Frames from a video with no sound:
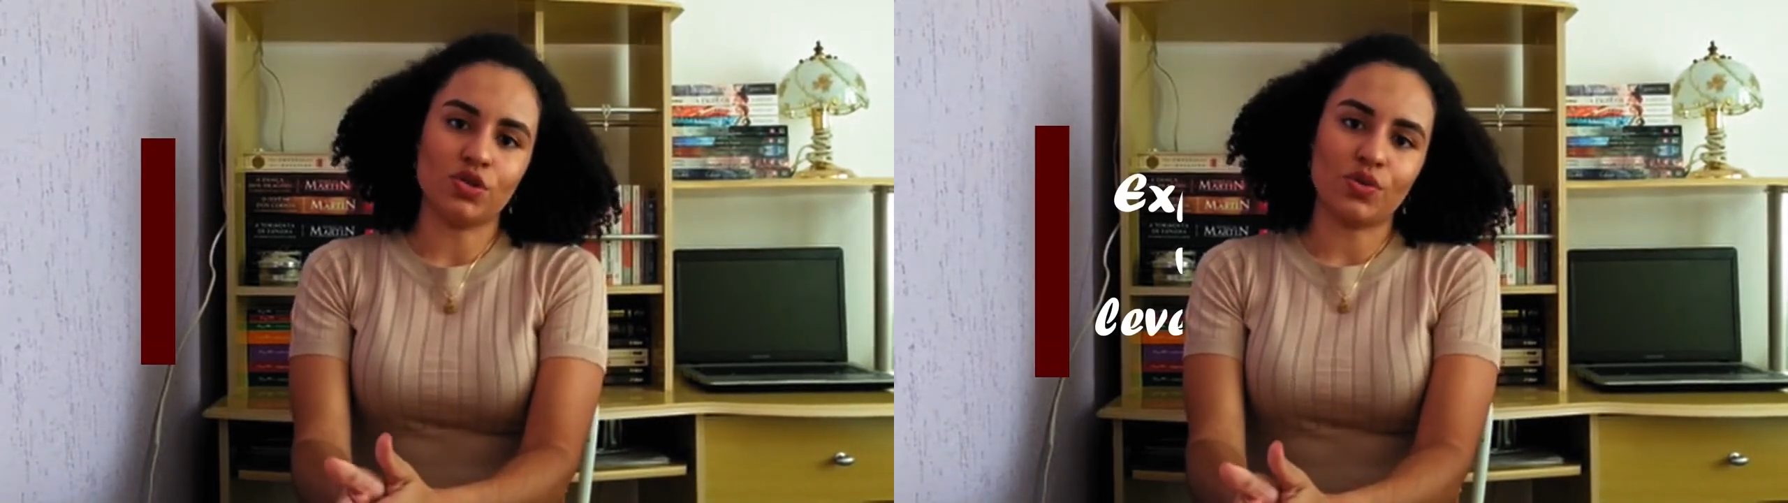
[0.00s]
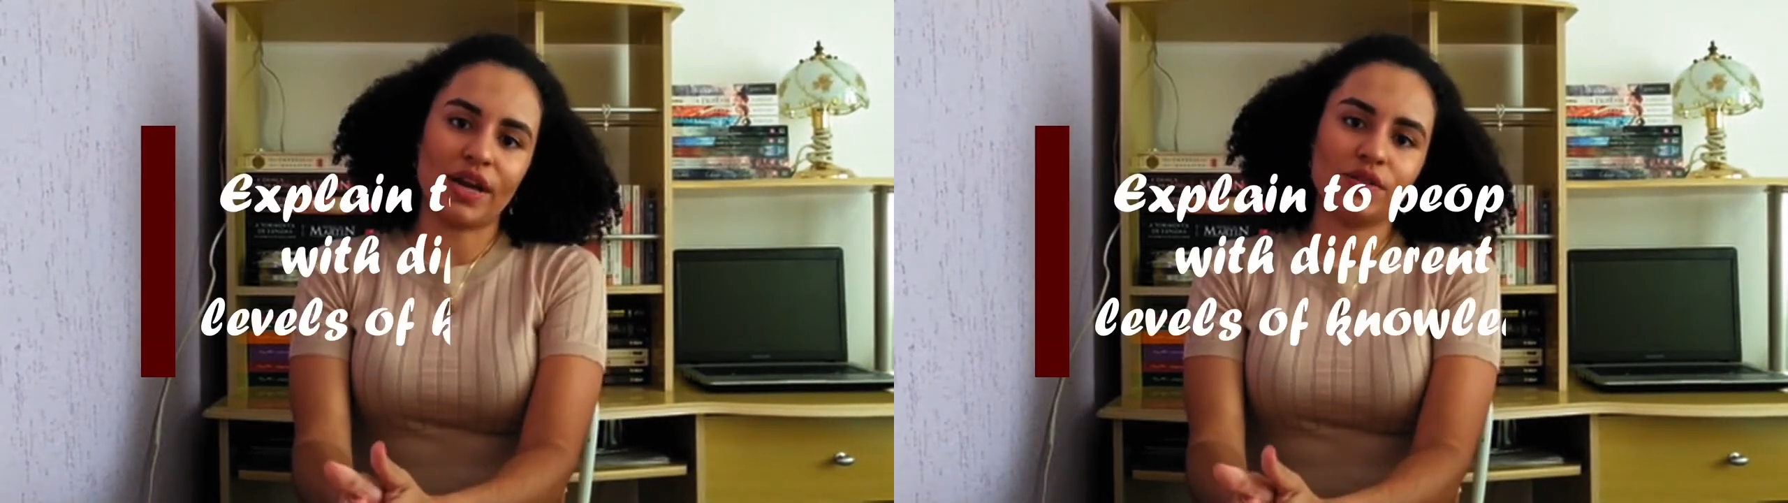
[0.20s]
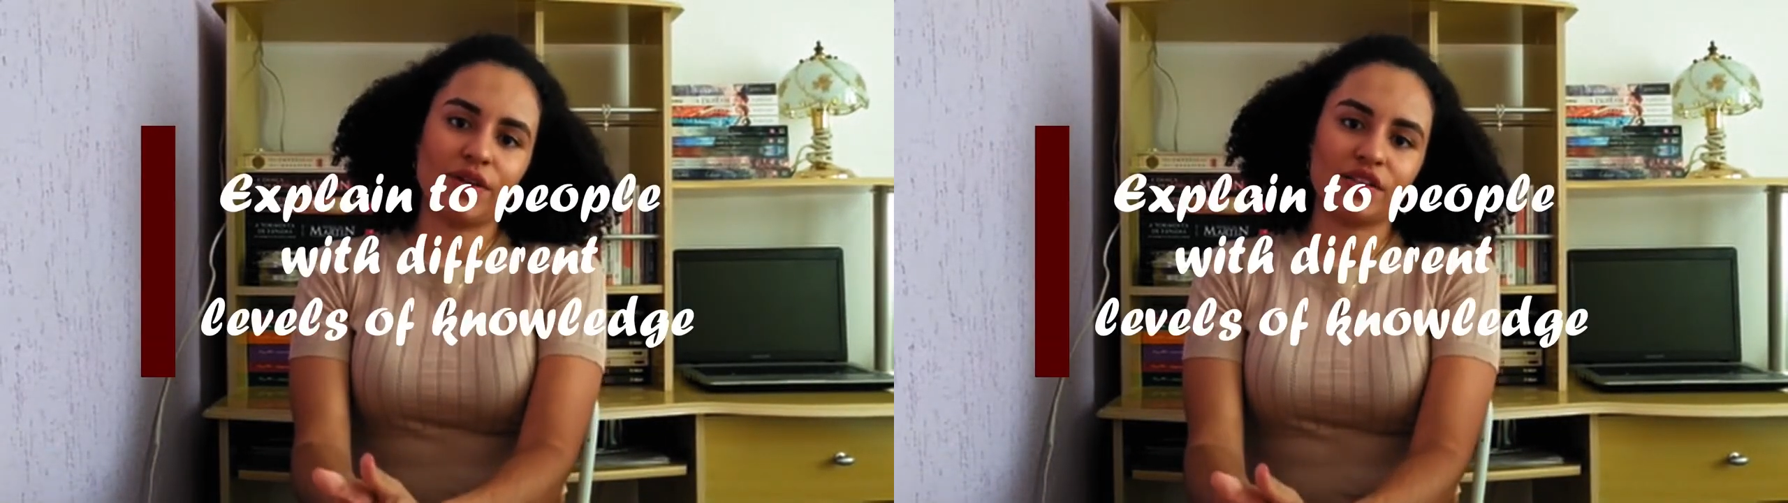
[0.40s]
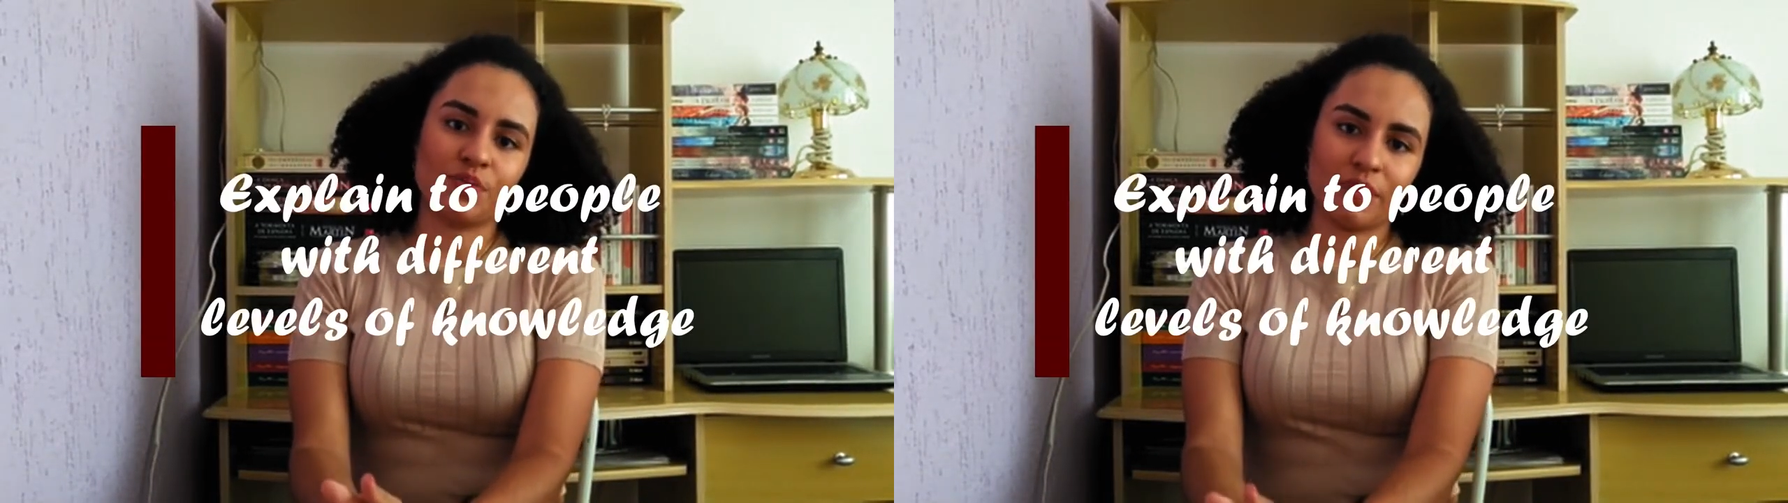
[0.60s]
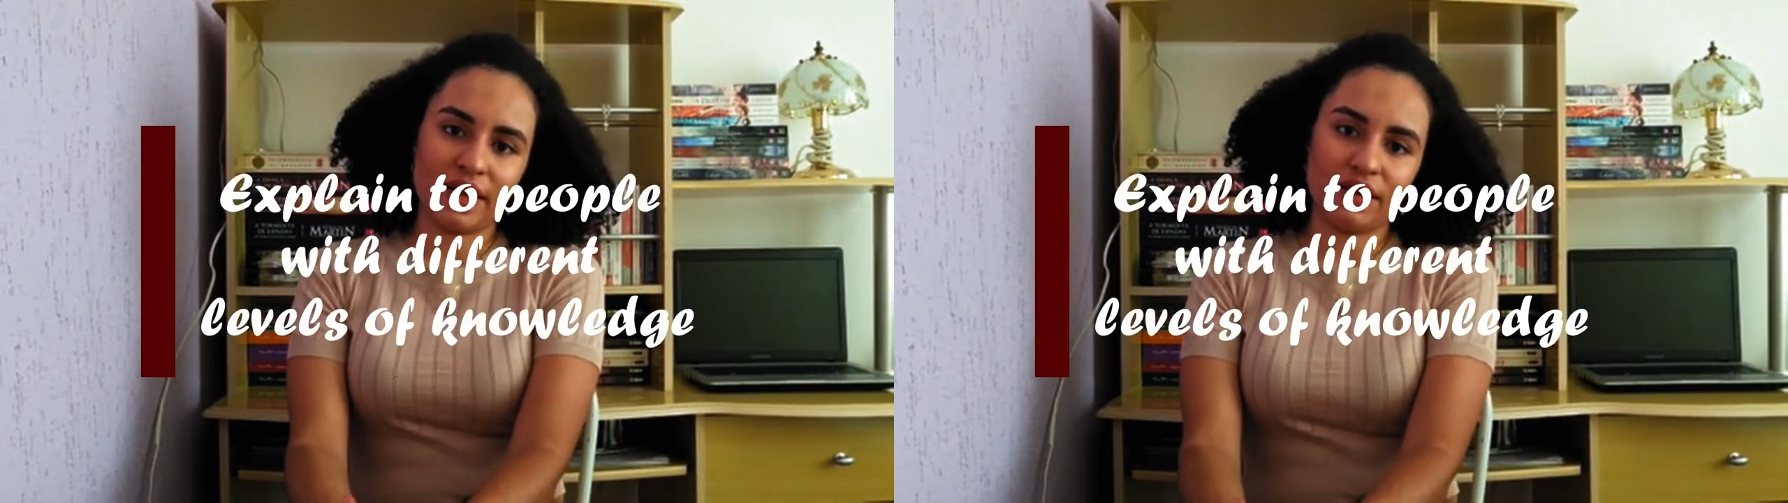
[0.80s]
try to
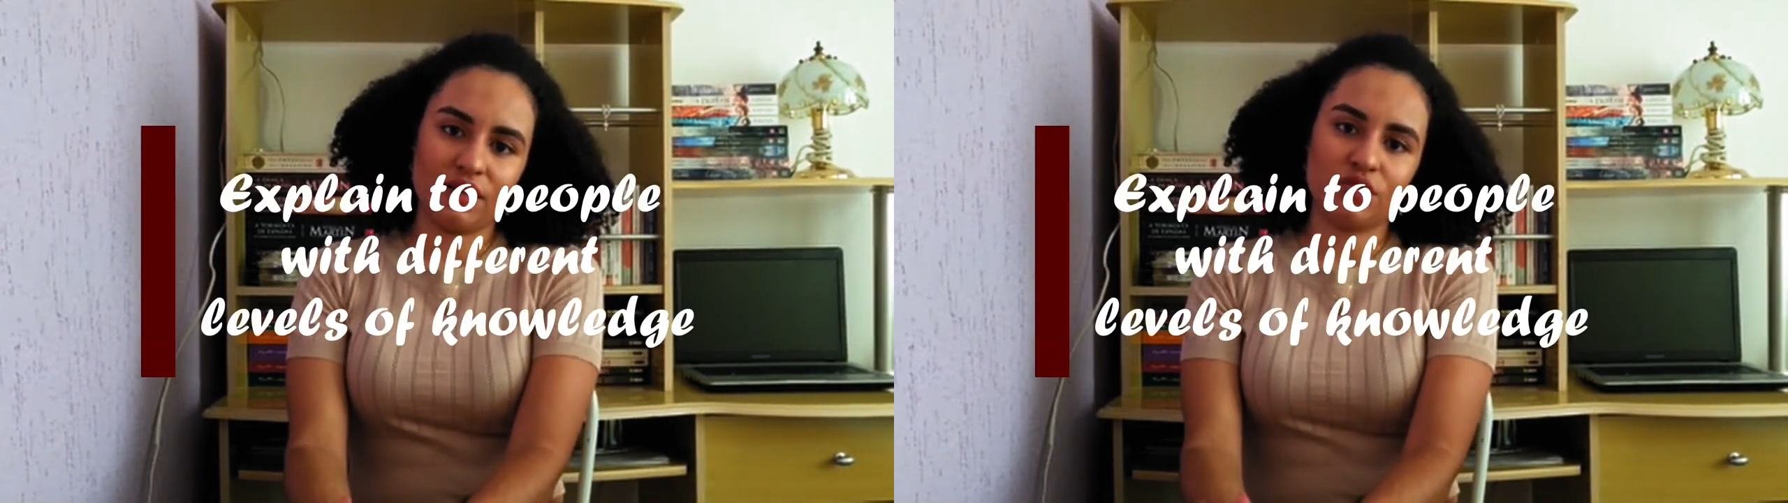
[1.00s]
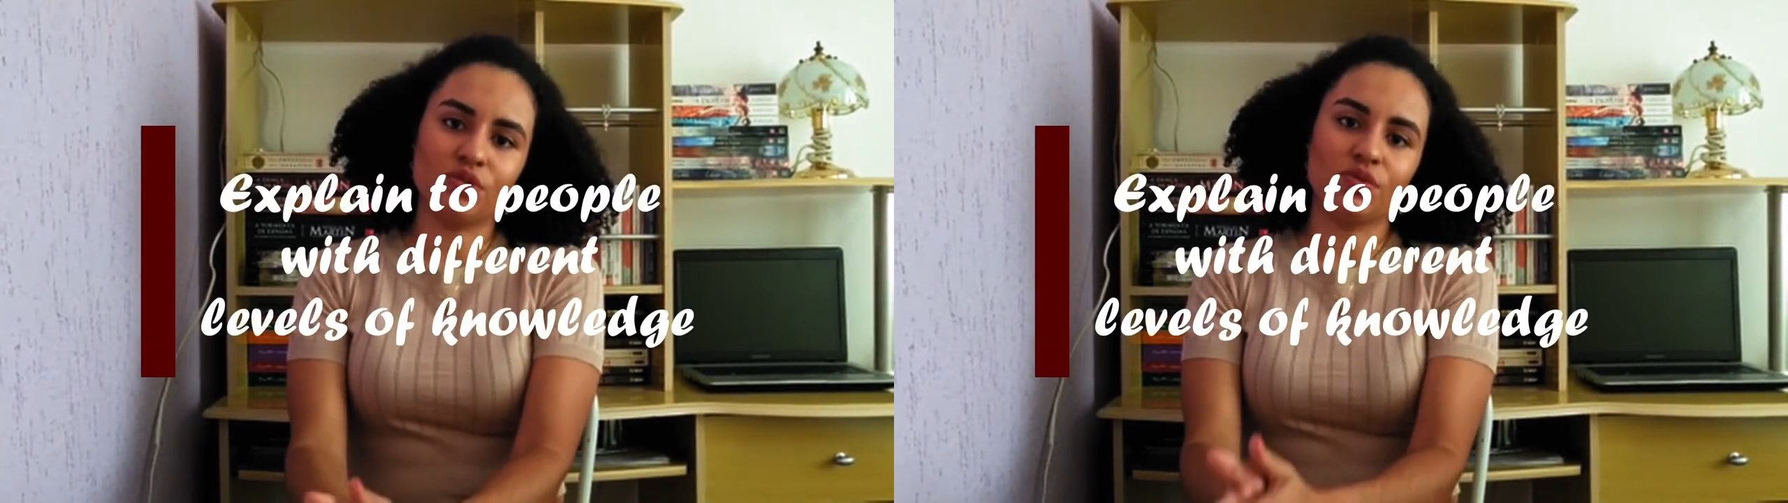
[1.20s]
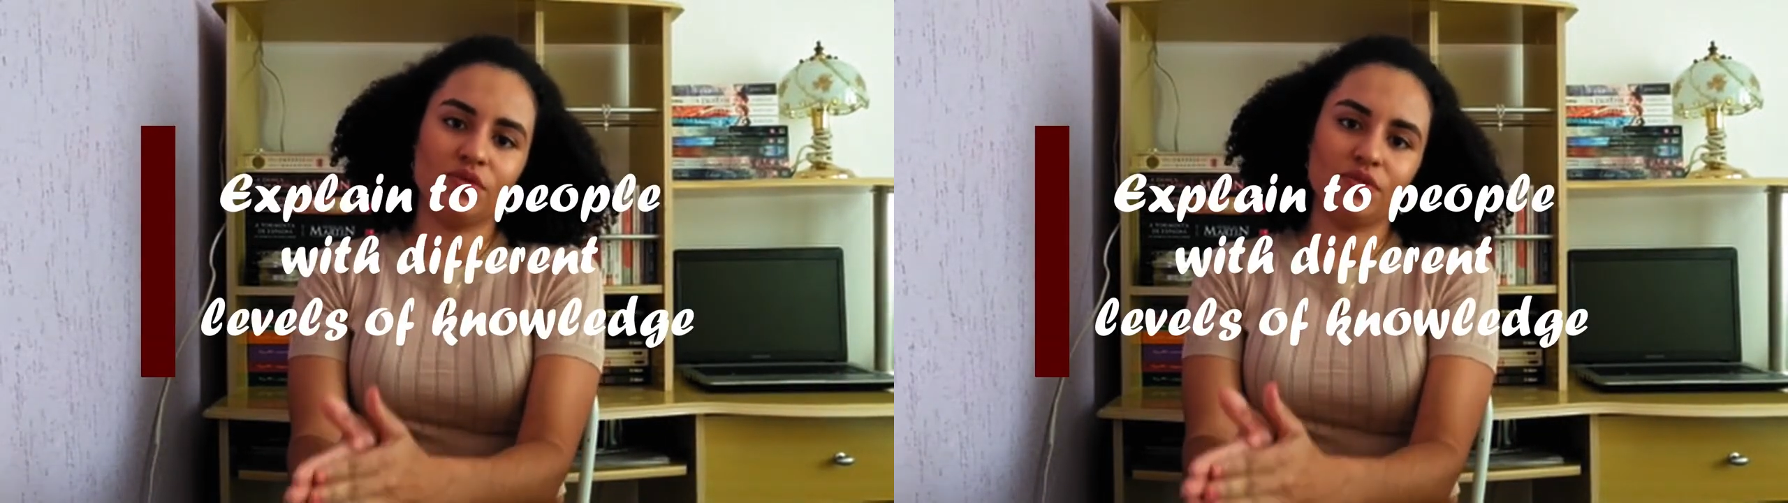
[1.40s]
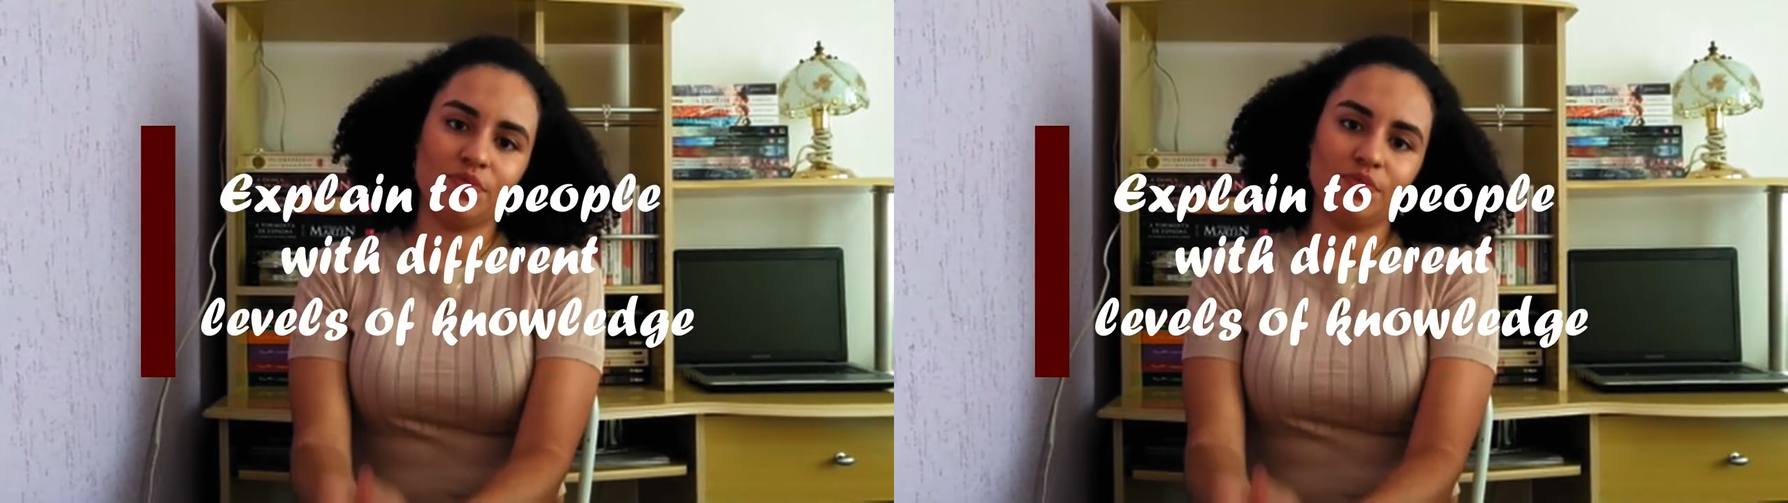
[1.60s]
explain it to